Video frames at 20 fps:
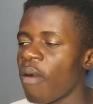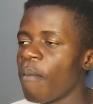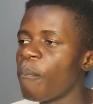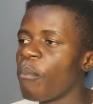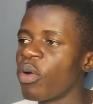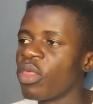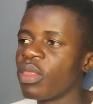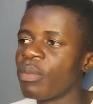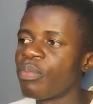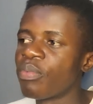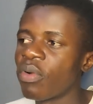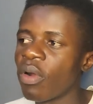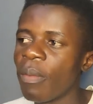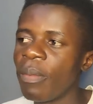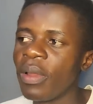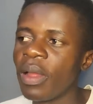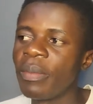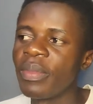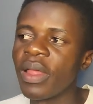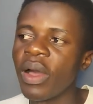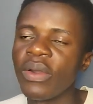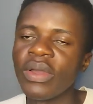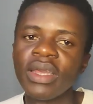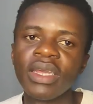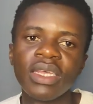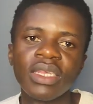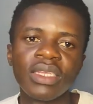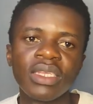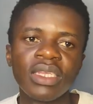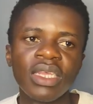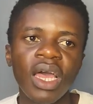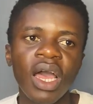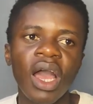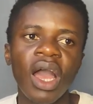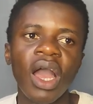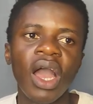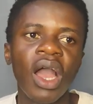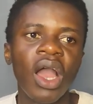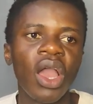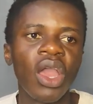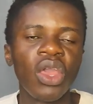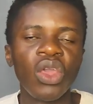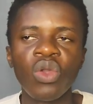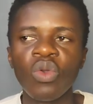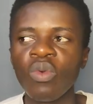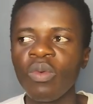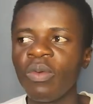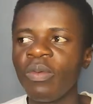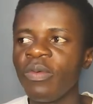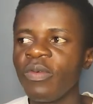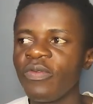but the problem now is you